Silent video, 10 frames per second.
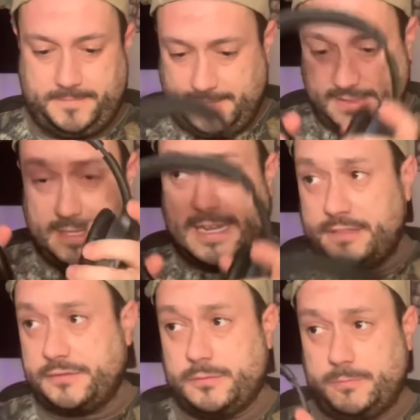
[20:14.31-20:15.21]

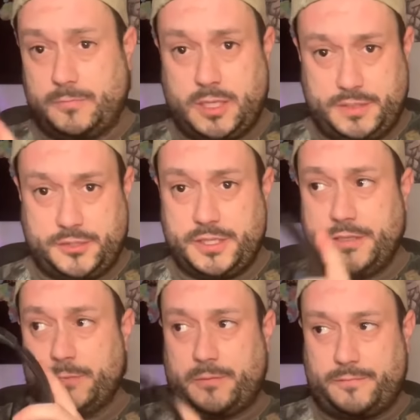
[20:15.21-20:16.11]
Last country to
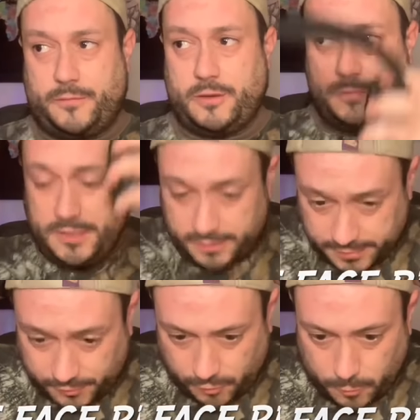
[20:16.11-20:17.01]
perform in
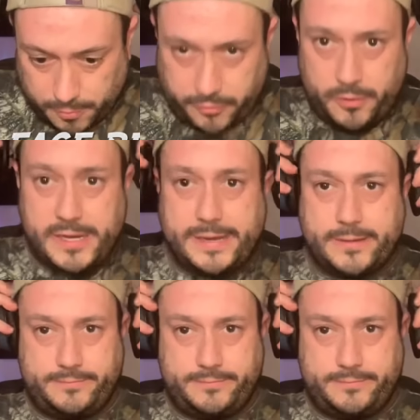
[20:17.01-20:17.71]
Group 3.